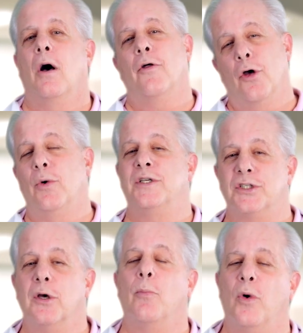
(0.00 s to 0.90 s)
although in
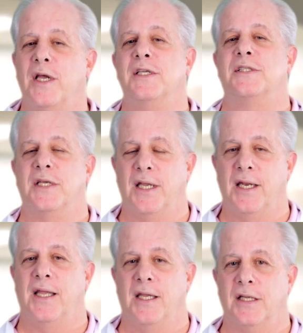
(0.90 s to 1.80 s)
some ways
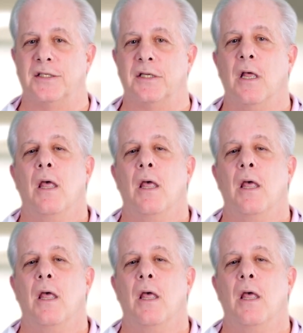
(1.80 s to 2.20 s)
it is.